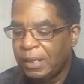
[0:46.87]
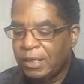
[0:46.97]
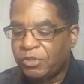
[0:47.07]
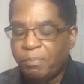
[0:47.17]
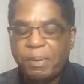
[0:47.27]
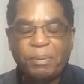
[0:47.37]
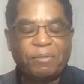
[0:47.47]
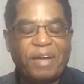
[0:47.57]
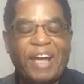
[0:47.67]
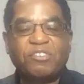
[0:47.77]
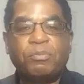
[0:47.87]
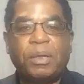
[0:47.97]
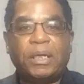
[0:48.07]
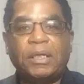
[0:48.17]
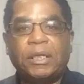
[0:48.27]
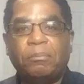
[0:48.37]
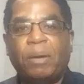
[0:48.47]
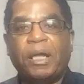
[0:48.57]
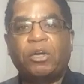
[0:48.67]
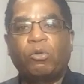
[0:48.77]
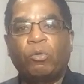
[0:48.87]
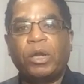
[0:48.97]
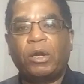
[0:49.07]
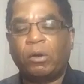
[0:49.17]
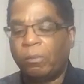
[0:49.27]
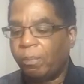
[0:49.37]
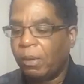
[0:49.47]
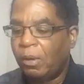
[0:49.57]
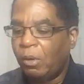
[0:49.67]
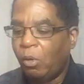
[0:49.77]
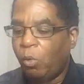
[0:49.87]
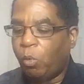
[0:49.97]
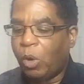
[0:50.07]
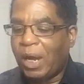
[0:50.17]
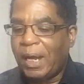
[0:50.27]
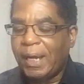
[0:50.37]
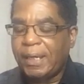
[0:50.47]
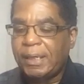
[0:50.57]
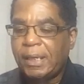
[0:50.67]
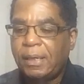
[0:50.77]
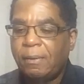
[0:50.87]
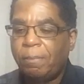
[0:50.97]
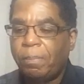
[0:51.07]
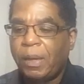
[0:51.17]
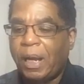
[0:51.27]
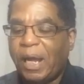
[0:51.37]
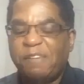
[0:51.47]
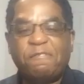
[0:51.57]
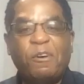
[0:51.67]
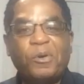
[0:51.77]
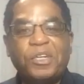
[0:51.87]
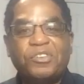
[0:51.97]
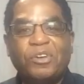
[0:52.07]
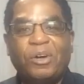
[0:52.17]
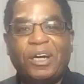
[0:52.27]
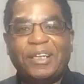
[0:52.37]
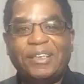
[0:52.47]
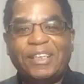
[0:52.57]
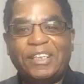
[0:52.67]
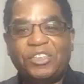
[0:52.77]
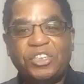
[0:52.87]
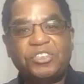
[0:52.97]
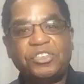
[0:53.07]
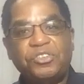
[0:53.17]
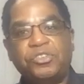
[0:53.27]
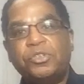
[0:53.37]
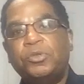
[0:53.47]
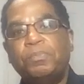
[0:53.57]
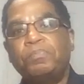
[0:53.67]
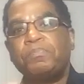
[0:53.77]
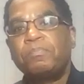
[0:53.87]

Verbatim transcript: Some people have asked me in my career why I focus on, in addition to